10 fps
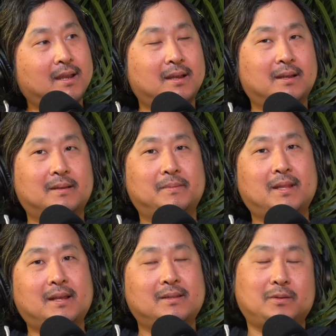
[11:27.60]
Yeah, but
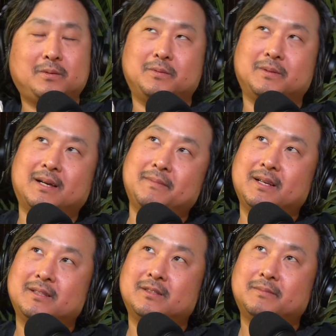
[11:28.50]
that
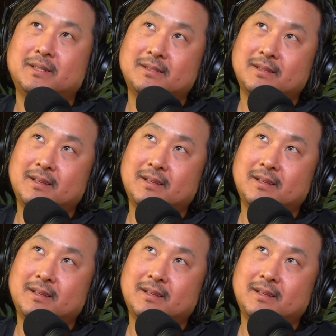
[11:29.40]
makes so much sense.